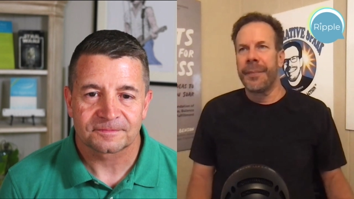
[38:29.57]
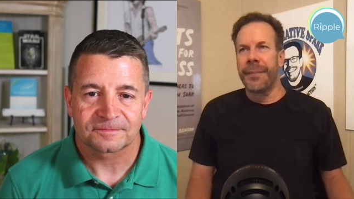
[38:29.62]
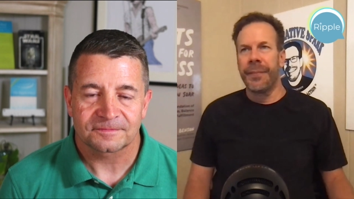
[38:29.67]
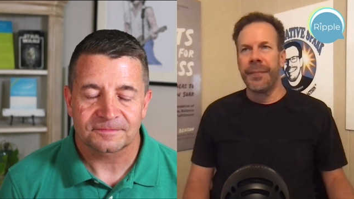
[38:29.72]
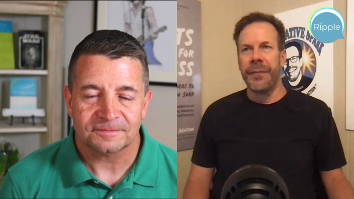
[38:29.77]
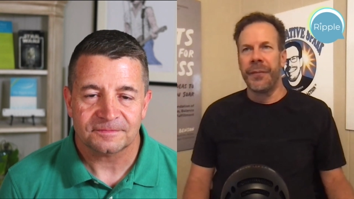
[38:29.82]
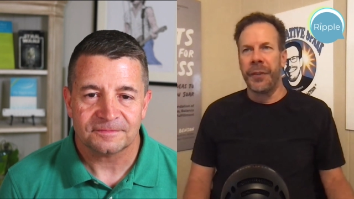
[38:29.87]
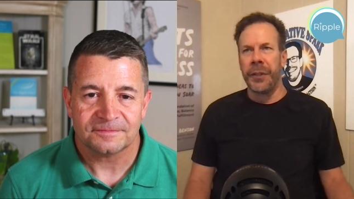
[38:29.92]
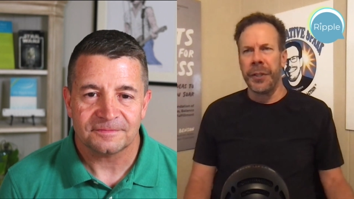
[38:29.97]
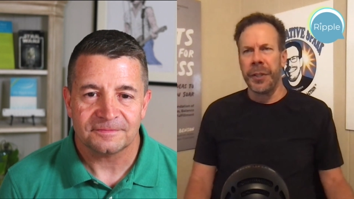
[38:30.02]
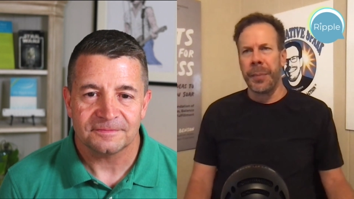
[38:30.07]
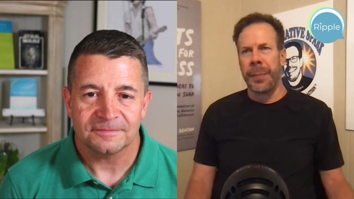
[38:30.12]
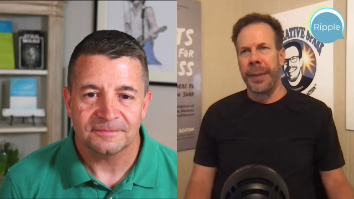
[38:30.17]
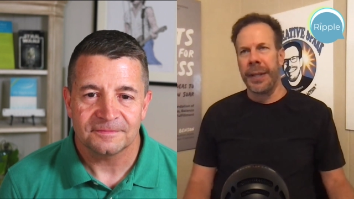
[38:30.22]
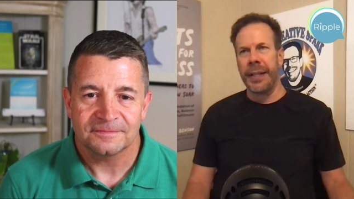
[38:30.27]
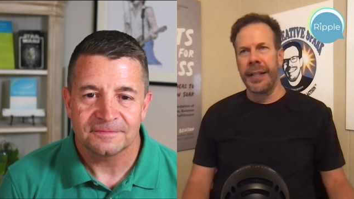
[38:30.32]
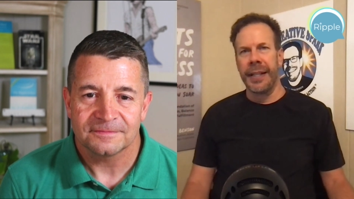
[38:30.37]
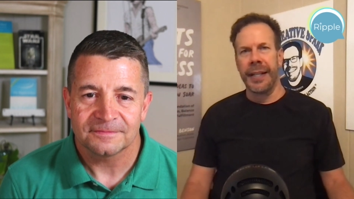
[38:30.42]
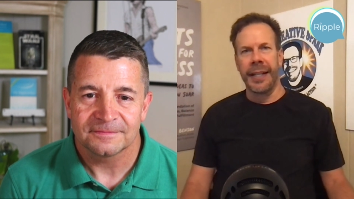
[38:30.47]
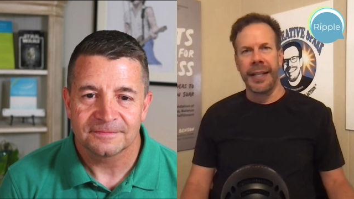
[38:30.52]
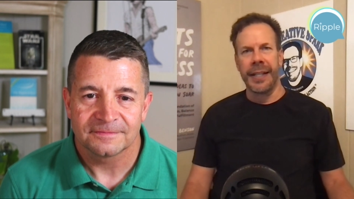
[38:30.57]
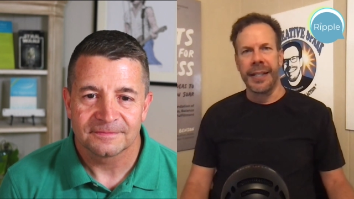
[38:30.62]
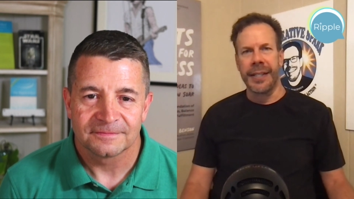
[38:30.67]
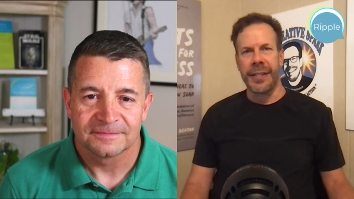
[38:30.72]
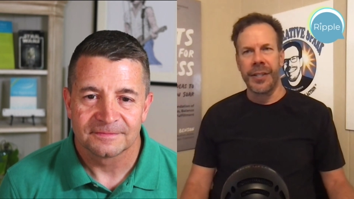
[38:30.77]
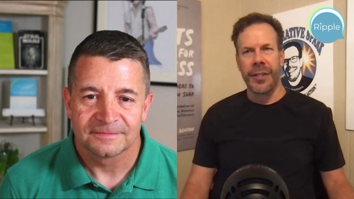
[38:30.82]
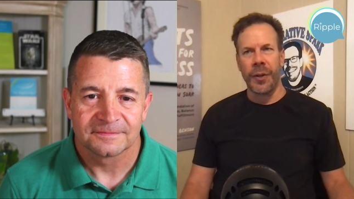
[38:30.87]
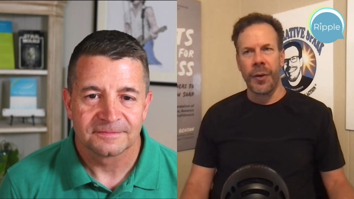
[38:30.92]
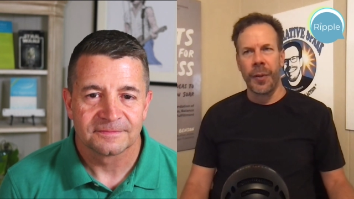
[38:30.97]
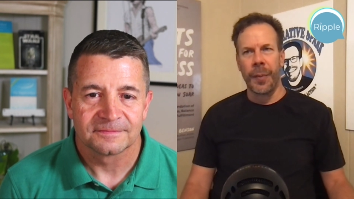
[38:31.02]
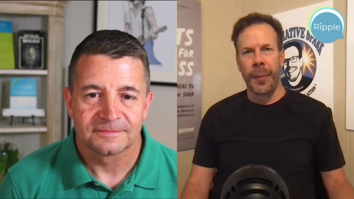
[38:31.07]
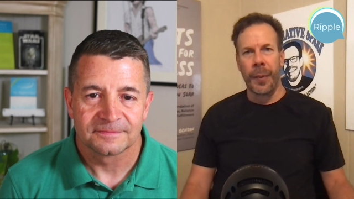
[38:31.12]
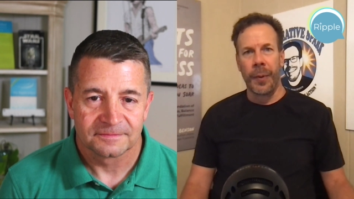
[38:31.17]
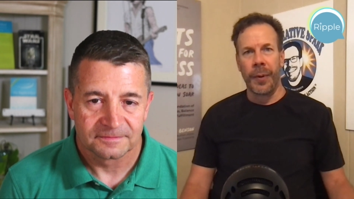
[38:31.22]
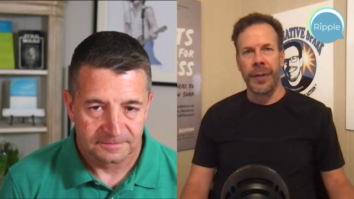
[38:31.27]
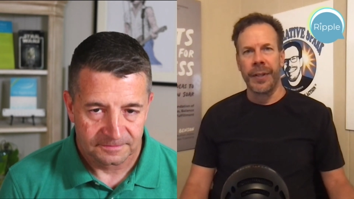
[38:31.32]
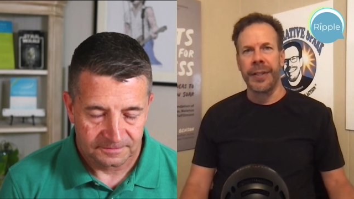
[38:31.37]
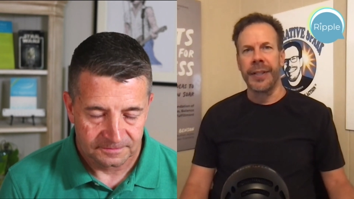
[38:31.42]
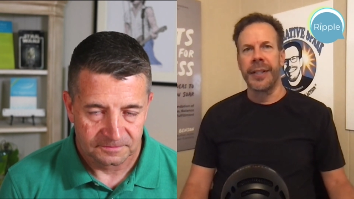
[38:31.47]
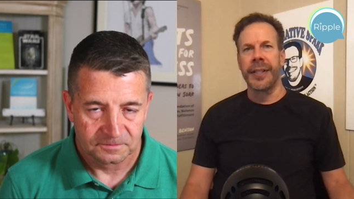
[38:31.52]
Speaker 1: vulnerability is so
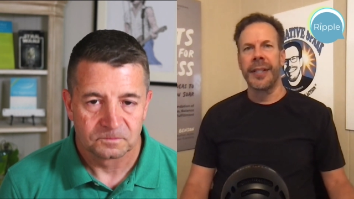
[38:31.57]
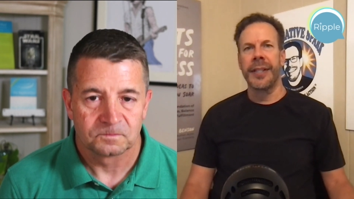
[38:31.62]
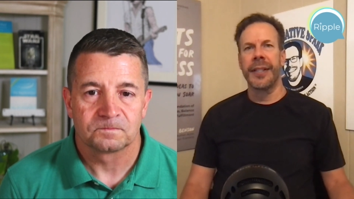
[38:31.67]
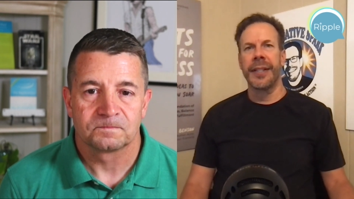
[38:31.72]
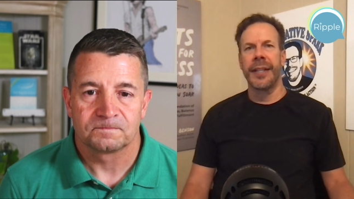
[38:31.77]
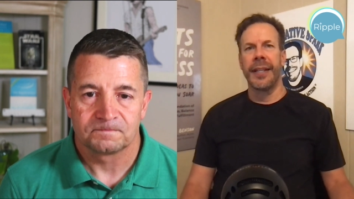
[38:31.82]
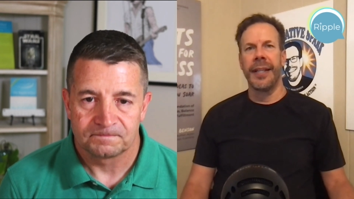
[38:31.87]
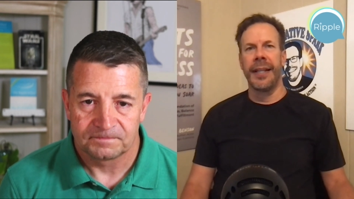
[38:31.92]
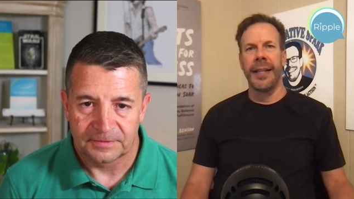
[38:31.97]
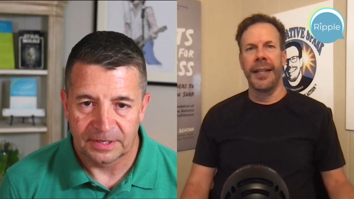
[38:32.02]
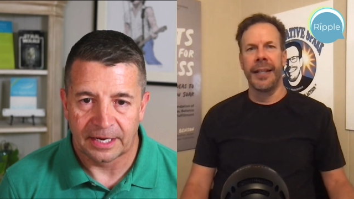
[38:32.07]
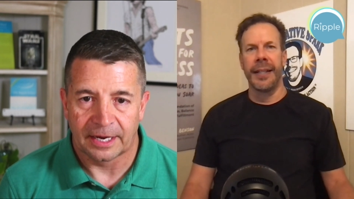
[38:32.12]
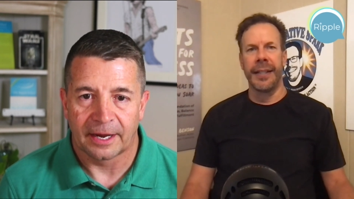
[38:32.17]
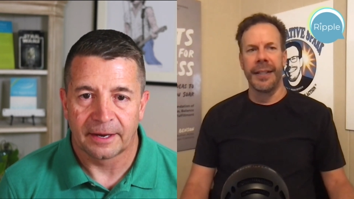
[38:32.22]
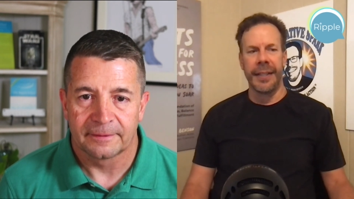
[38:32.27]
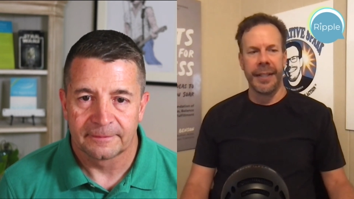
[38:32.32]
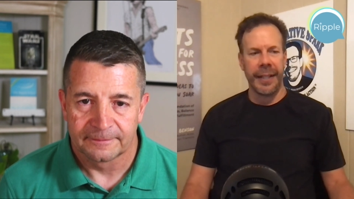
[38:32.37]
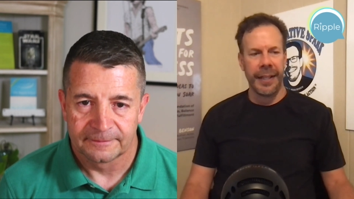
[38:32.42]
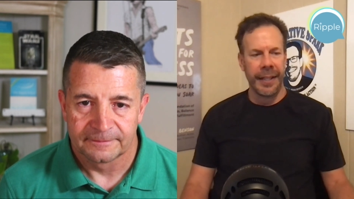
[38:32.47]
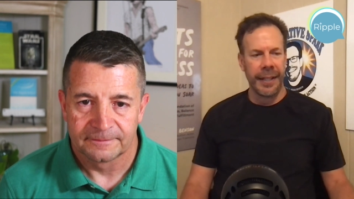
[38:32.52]
important, and